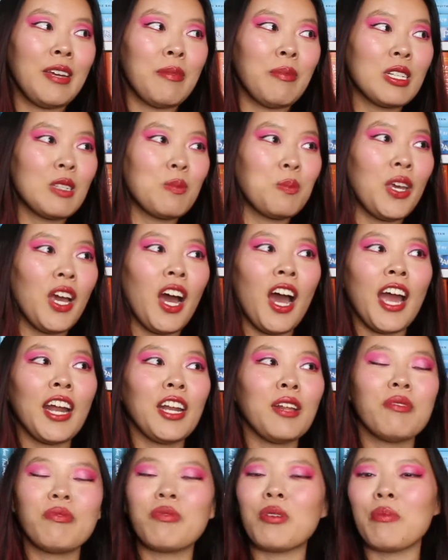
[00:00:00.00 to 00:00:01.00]
It must be
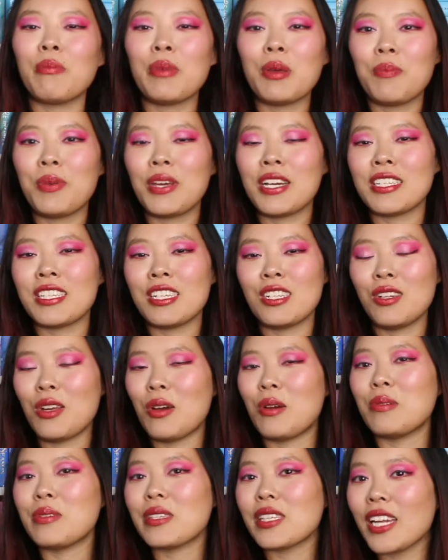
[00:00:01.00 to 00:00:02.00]
hiding from me because it
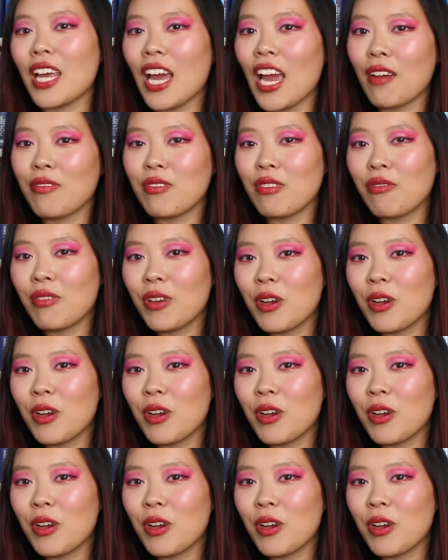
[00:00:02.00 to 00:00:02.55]
knows that I have to